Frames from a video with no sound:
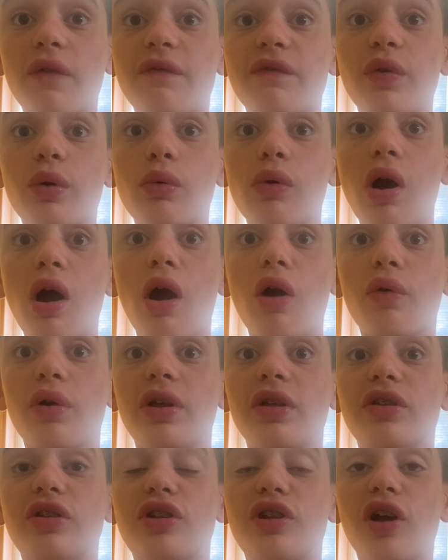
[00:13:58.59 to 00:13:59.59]

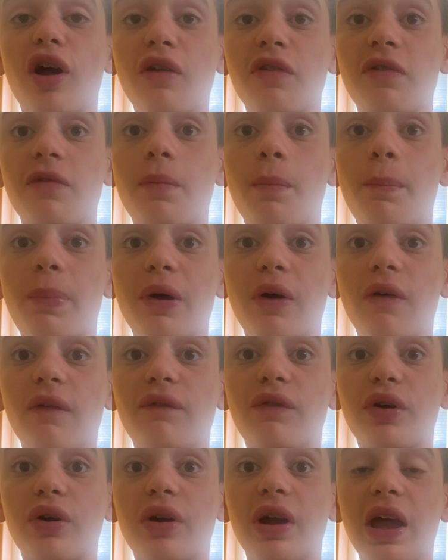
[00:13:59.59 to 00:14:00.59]
Ferrari just built
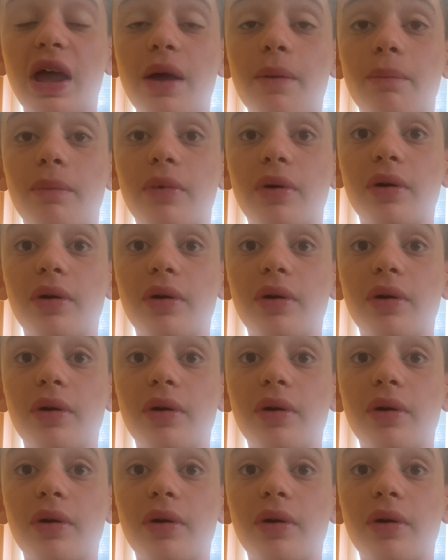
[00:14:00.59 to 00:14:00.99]
for him.